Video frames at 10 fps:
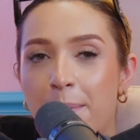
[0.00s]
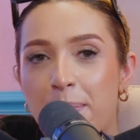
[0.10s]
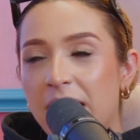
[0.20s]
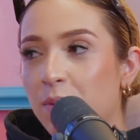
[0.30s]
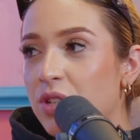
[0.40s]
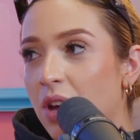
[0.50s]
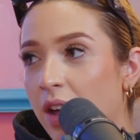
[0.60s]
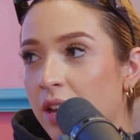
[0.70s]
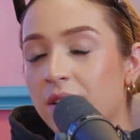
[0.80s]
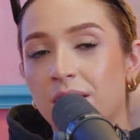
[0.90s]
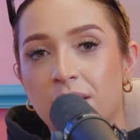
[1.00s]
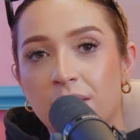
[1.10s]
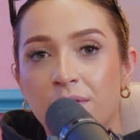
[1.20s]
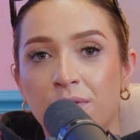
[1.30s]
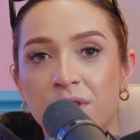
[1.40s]
and Billy was like,
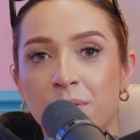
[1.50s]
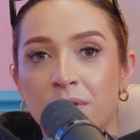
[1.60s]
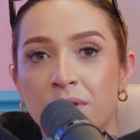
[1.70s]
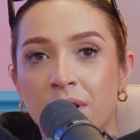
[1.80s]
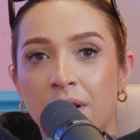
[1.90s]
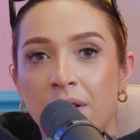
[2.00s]
we don't want to do